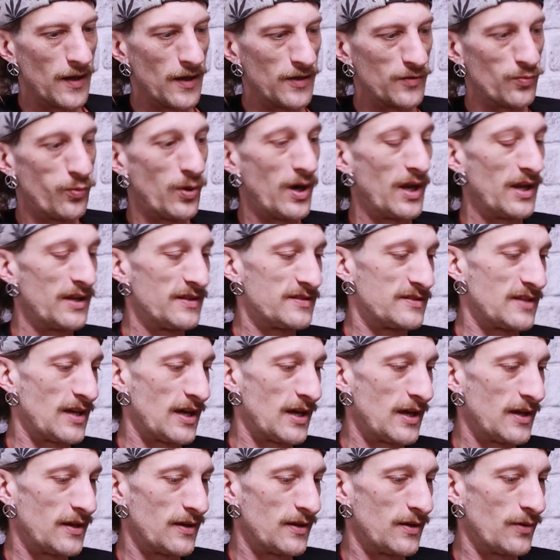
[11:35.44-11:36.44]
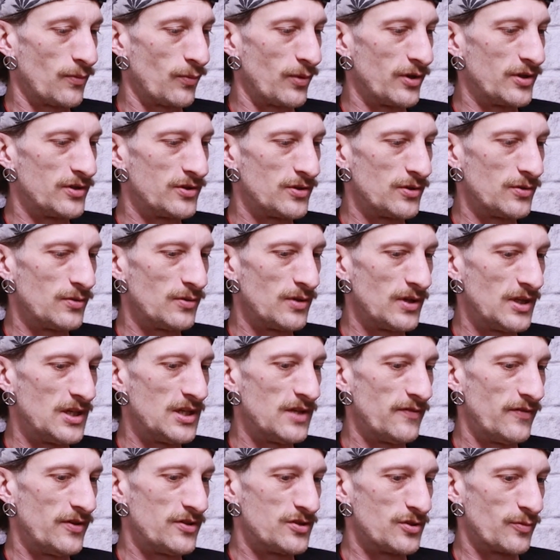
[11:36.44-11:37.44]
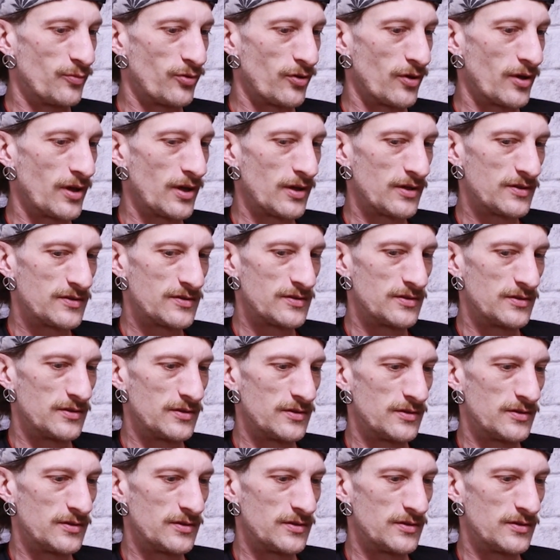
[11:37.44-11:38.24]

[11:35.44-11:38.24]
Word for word: As well as that, we do individual products